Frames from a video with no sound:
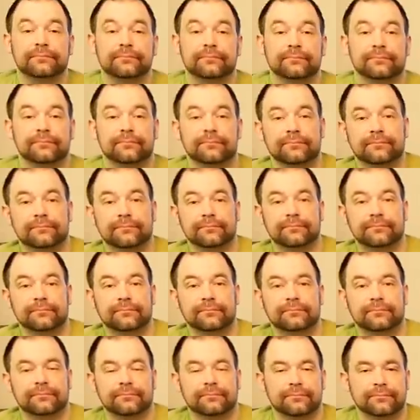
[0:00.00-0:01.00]

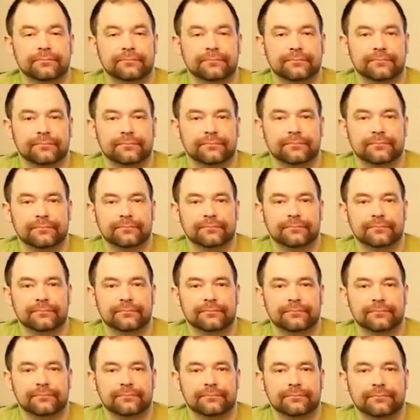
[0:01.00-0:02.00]

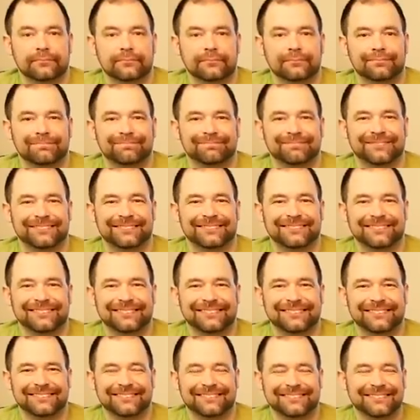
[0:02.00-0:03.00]

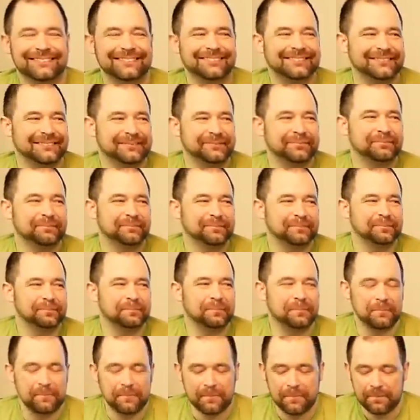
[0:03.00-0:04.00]

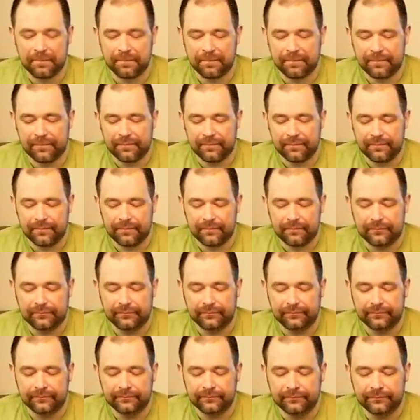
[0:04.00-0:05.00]

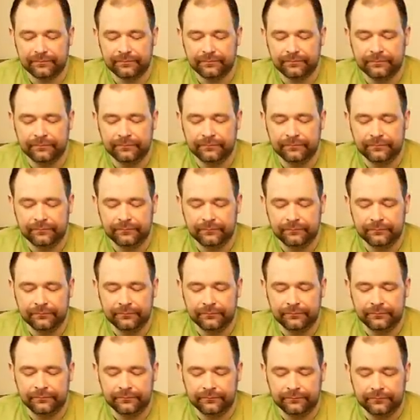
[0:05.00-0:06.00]

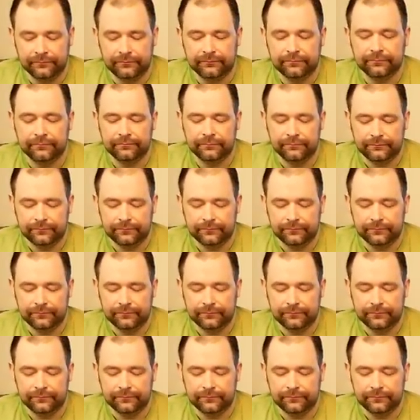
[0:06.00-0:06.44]
(silent)